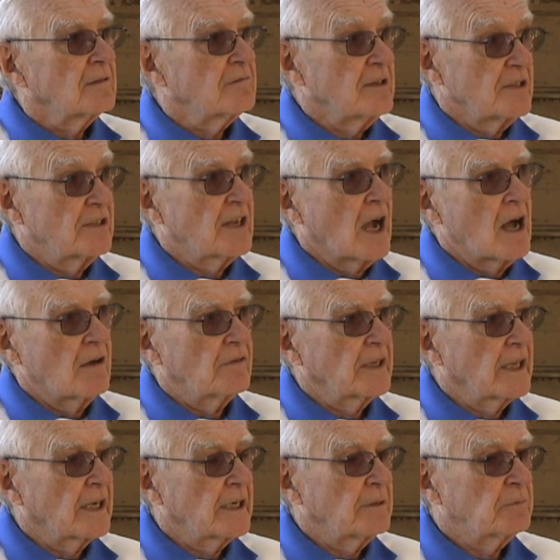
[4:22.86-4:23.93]

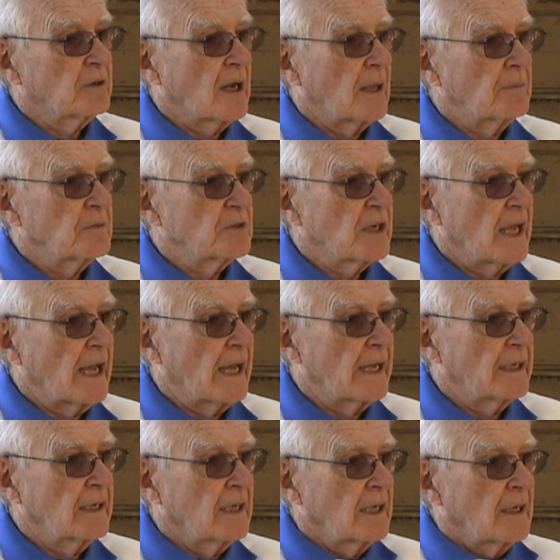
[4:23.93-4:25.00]
resolving any problems you had.